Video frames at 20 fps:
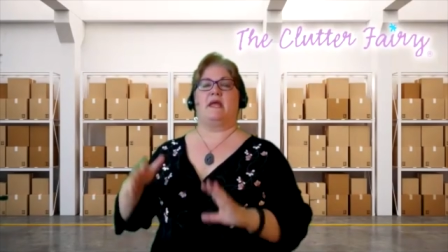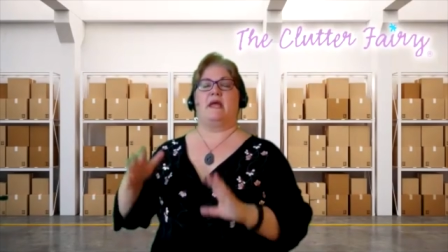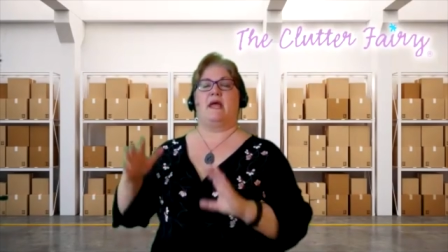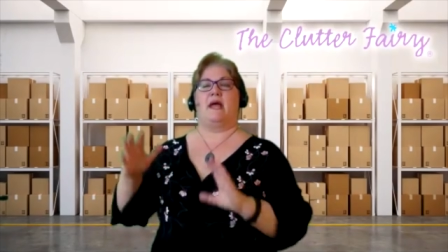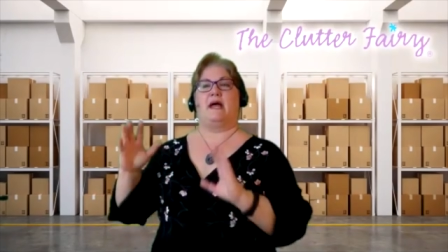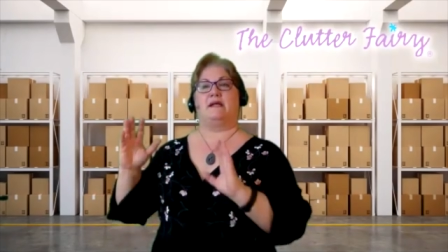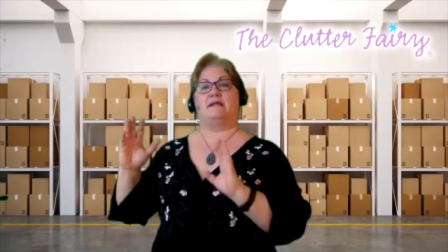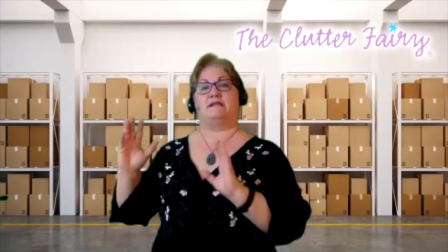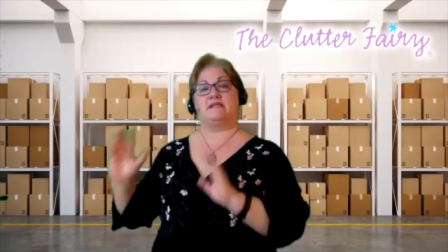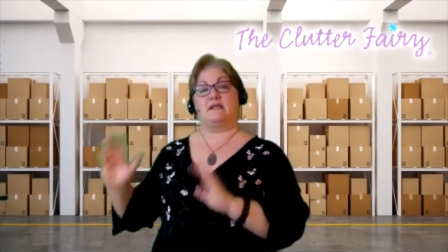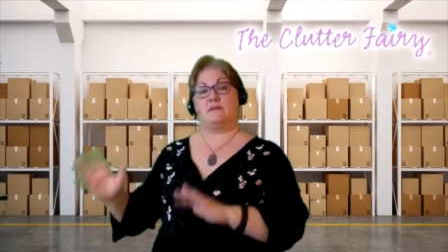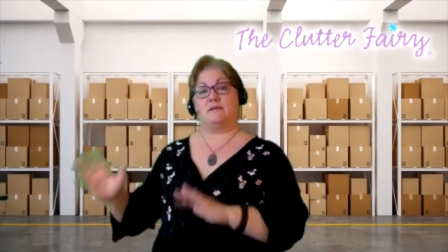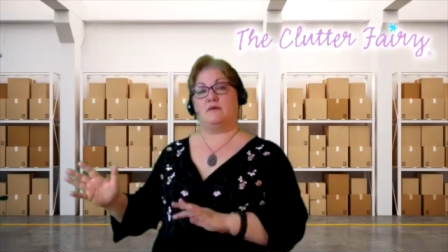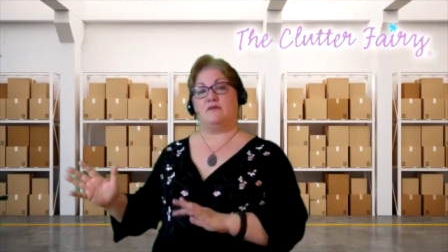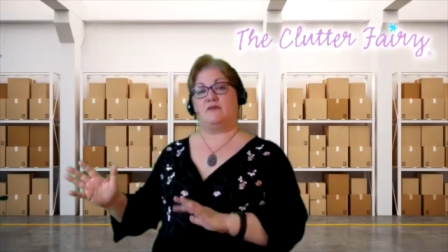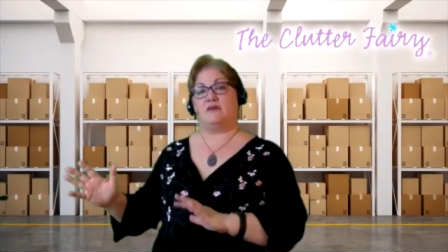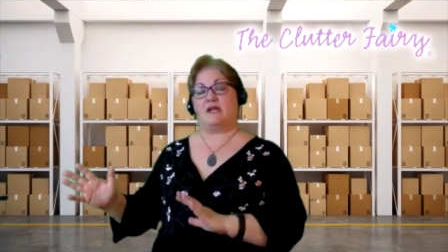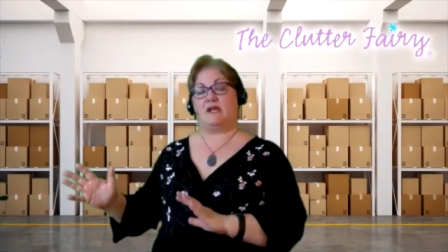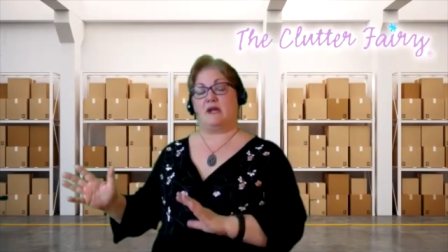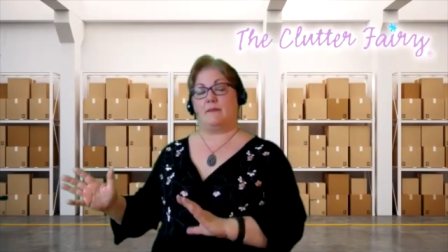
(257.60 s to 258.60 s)
And some
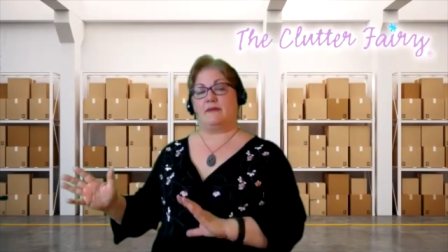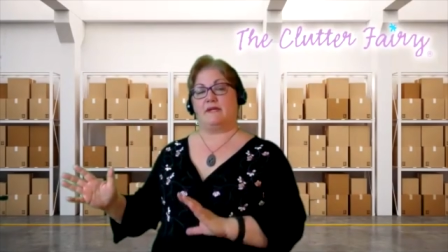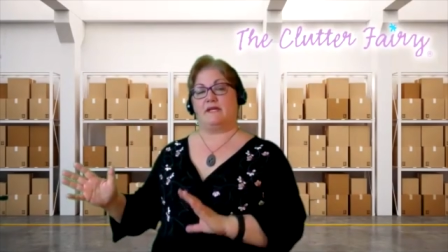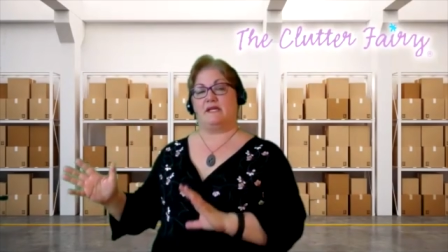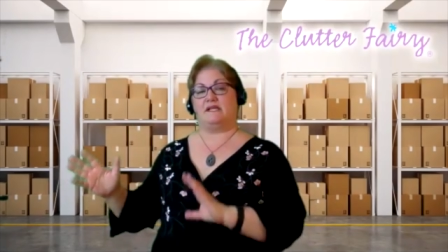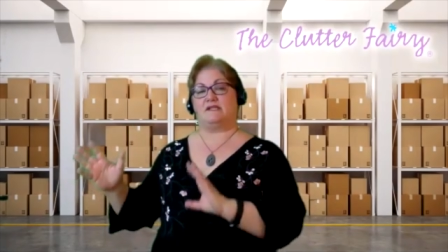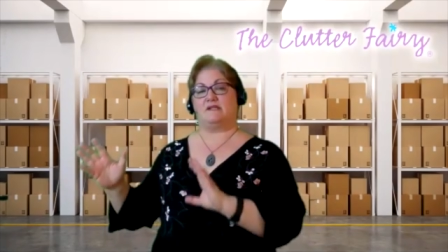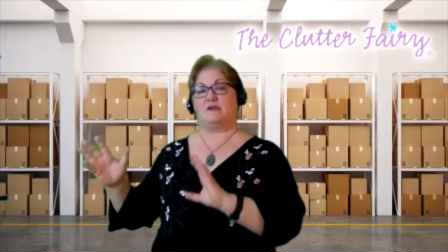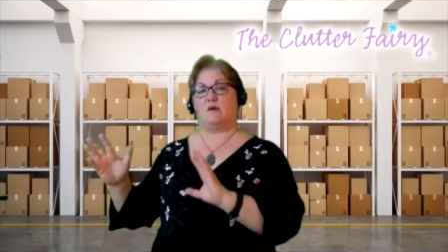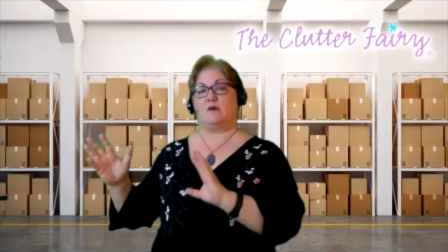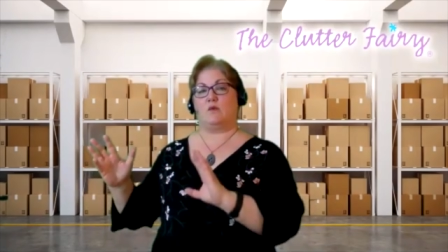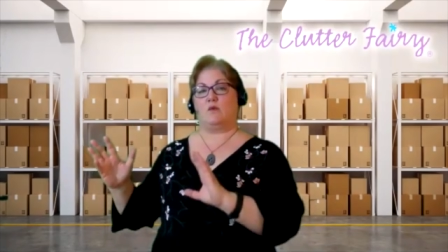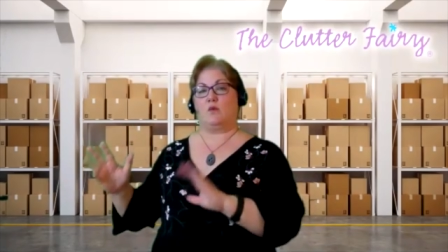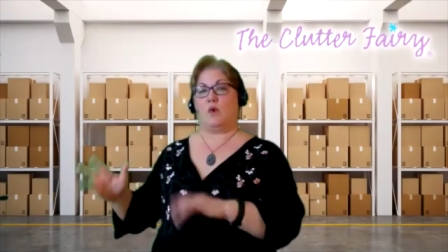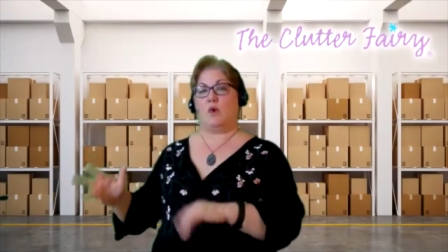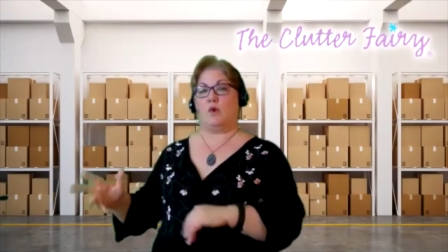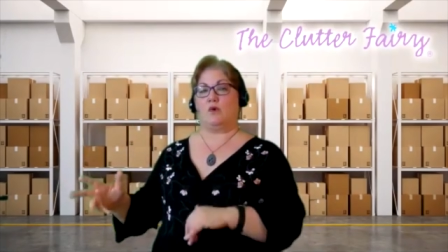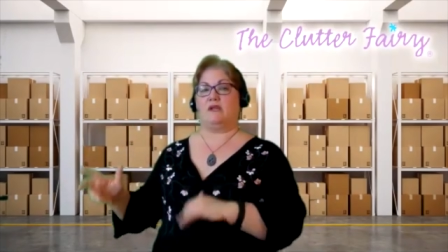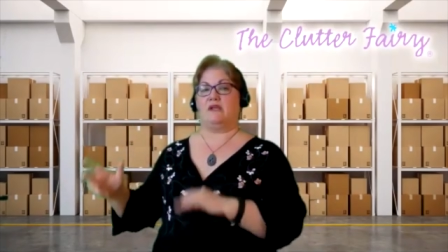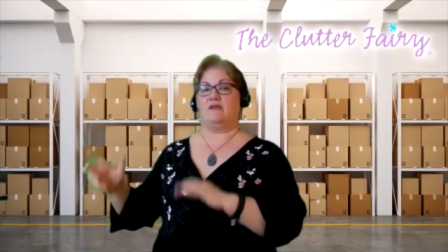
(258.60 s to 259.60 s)
moving companies
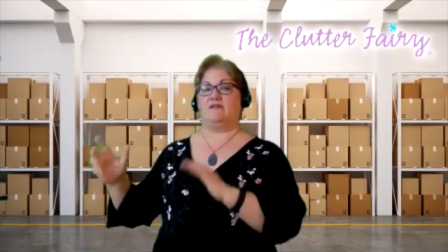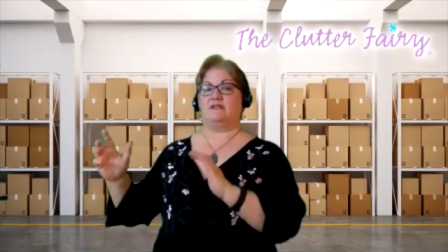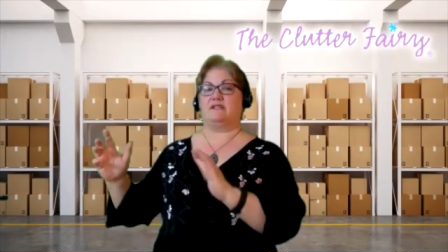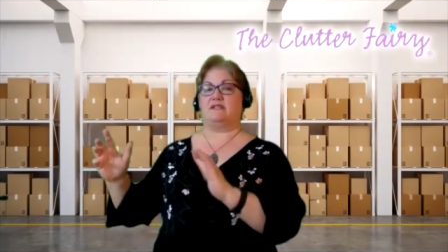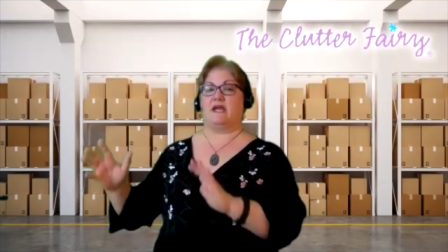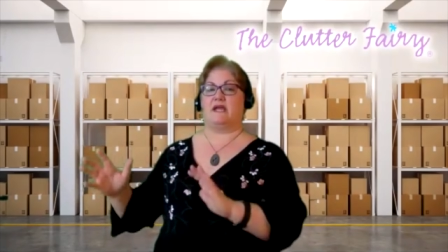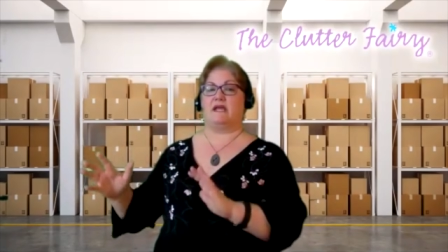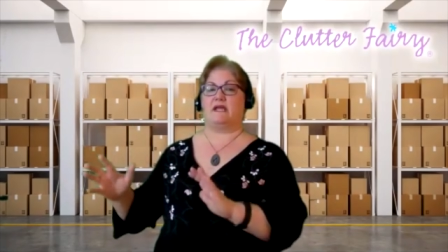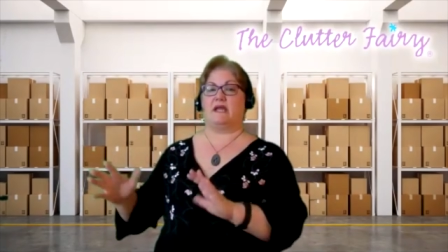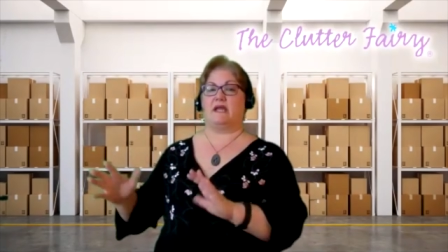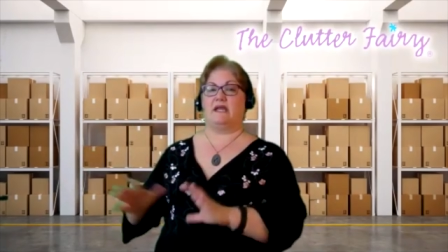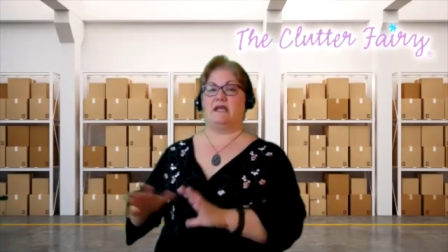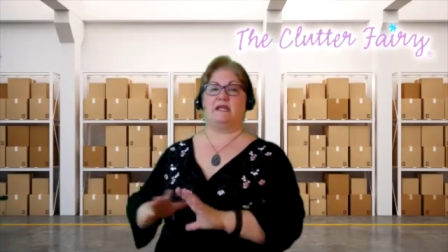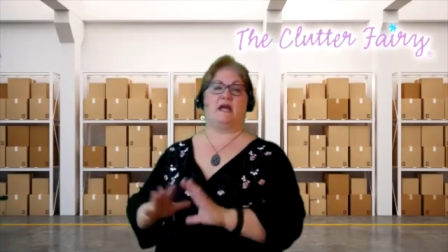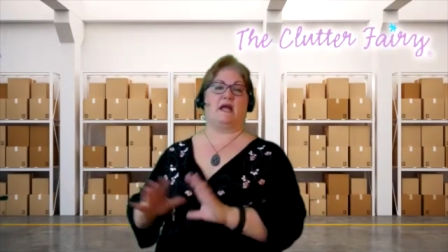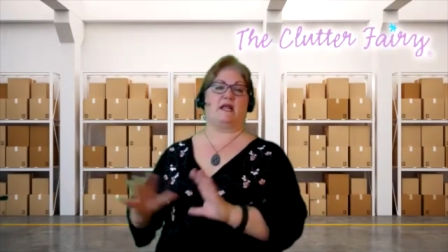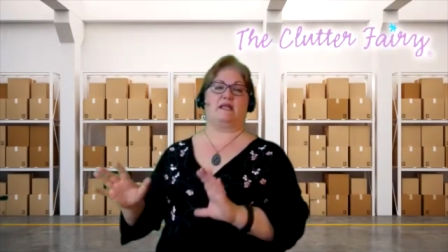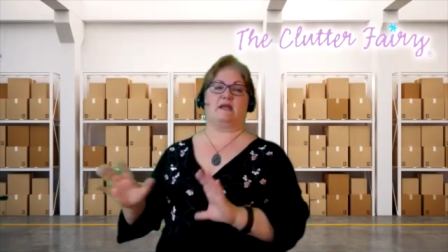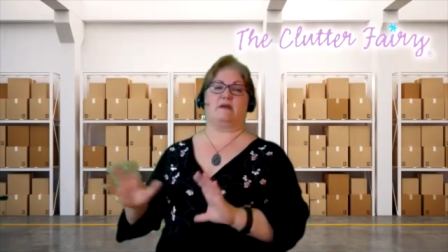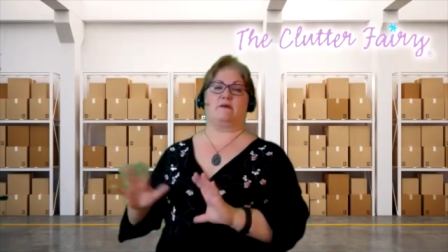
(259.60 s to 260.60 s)
won't even take any
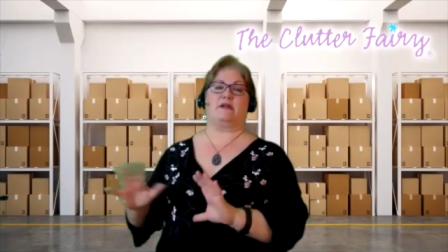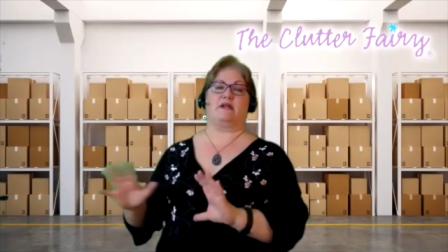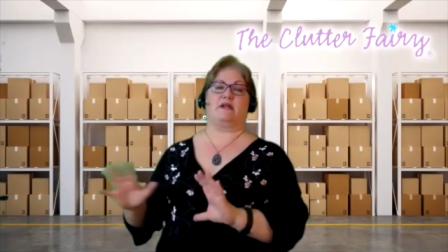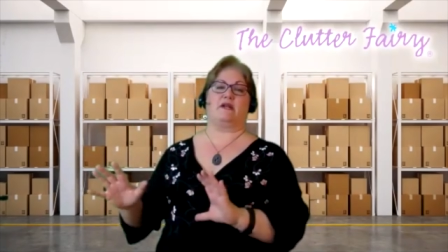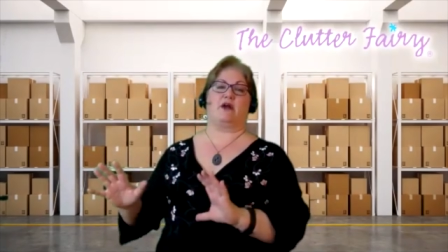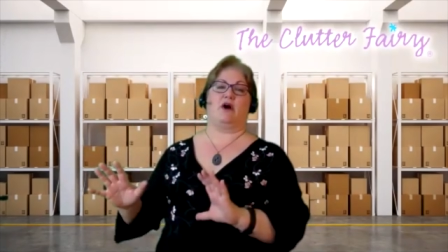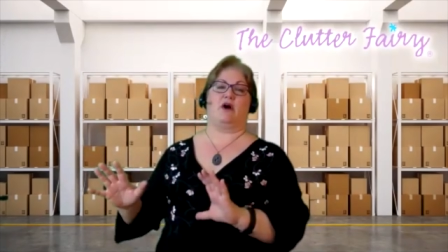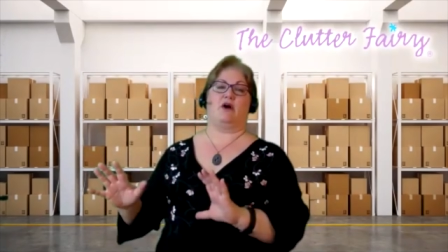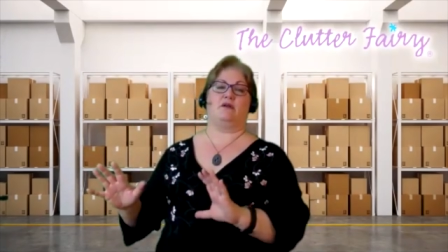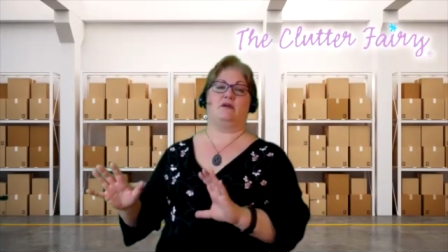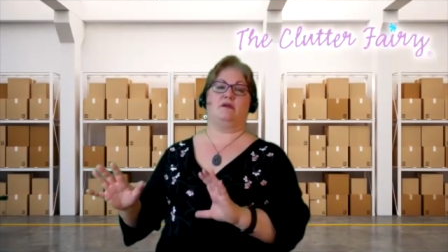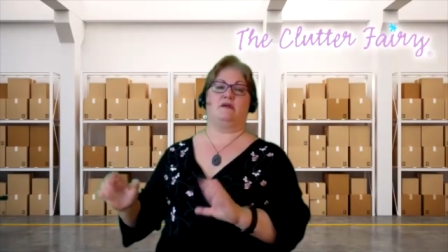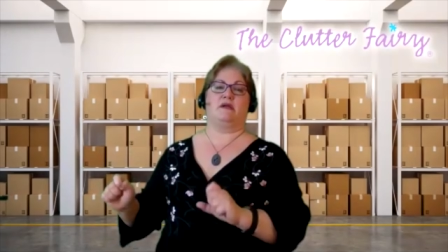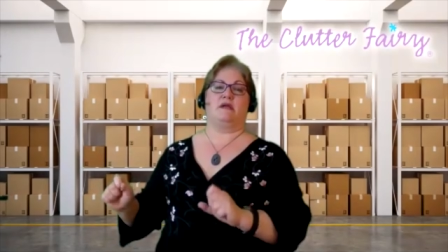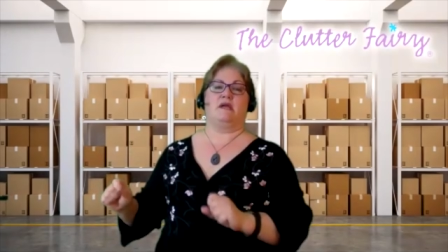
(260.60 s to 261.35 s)
kind of liquid at all,